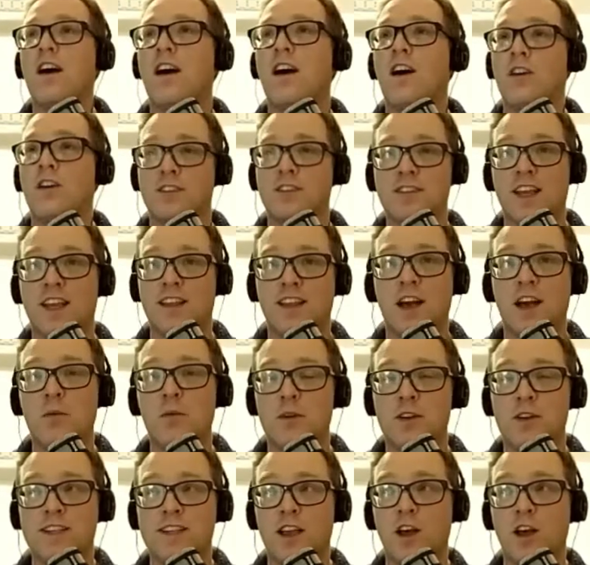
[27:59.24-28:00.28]
On saying that, I'm
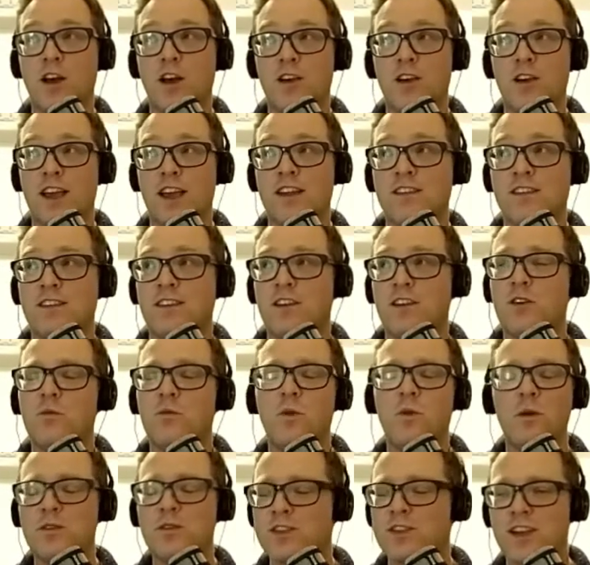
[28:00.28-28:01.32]
going to say "er" again.
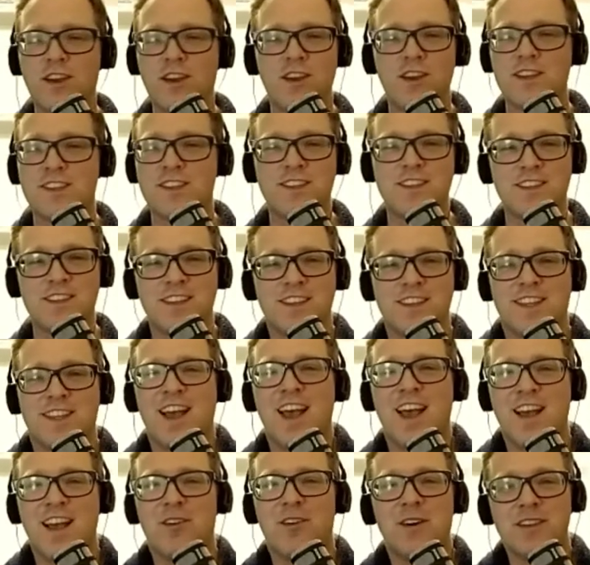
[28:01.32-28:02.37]
What was I going to?
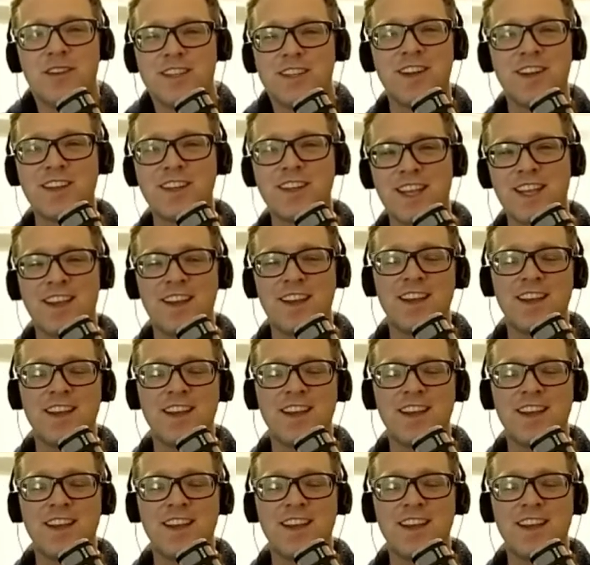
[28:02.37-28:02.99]
What was I going to say?